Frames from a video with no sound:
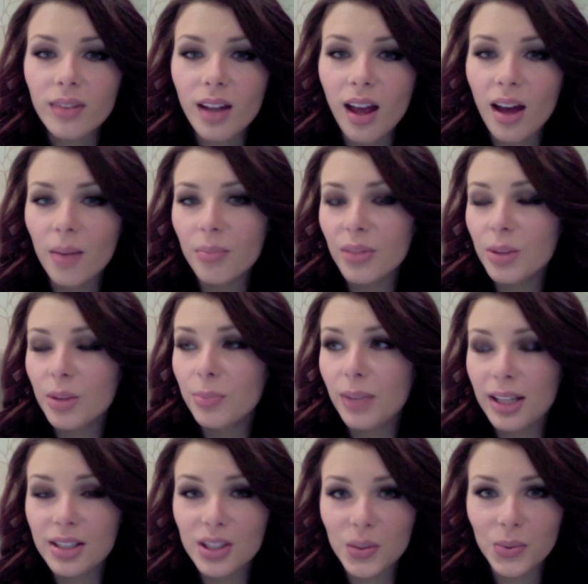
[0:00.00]
The
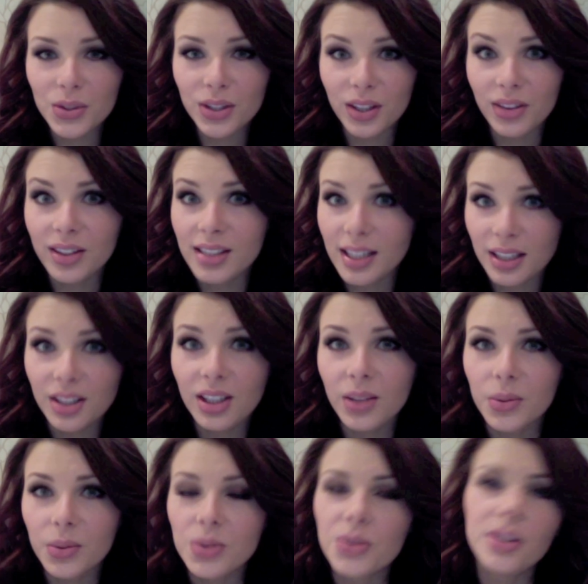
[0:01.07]
blending was good, the
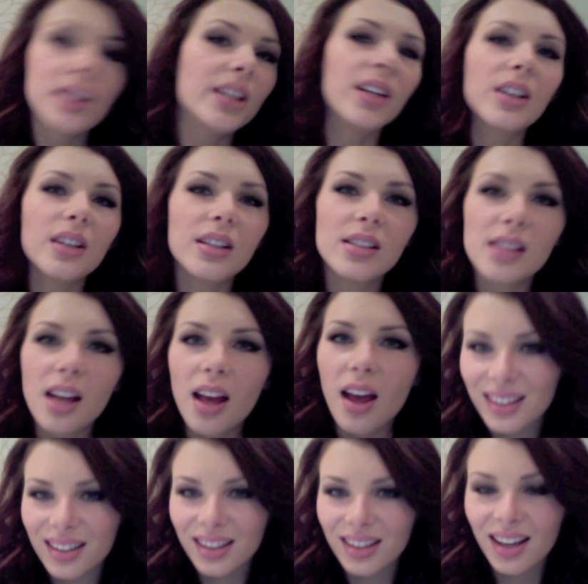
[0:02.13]
technique was really good,
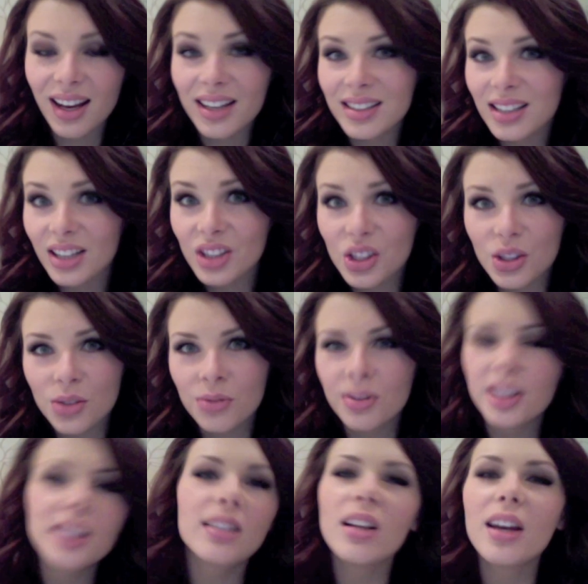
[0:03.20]
and I just
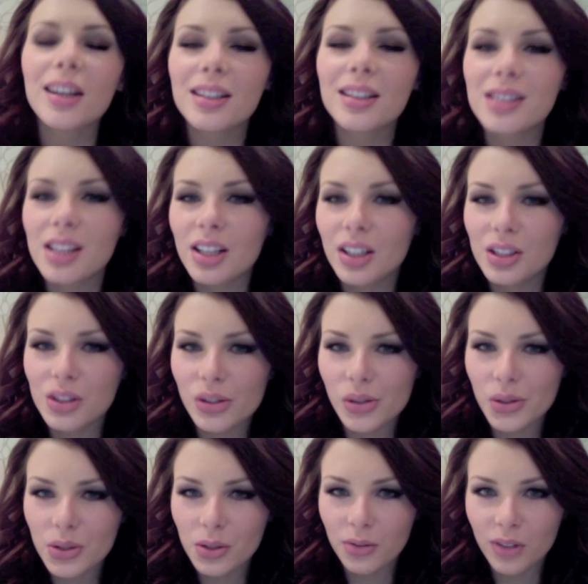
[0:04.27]
really liked his
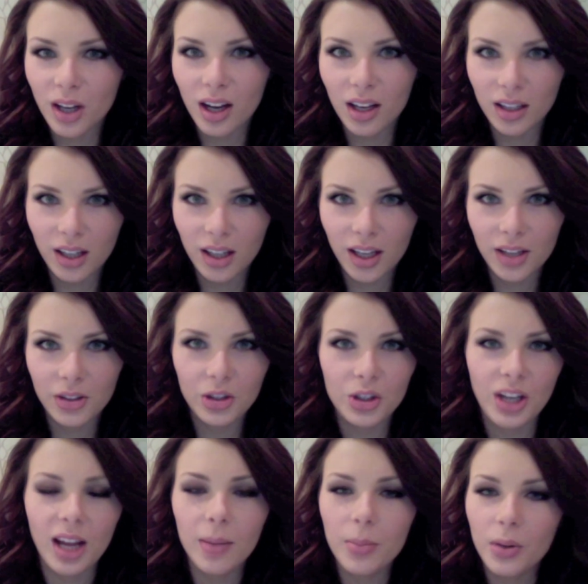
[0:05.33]
use of colour and
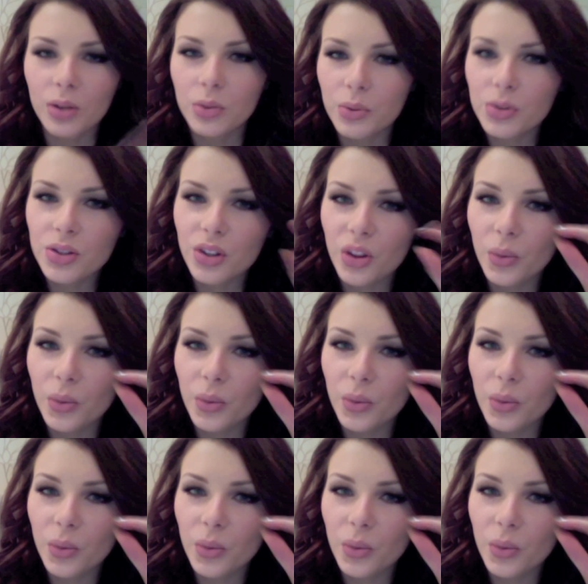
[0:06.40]
shape, and also the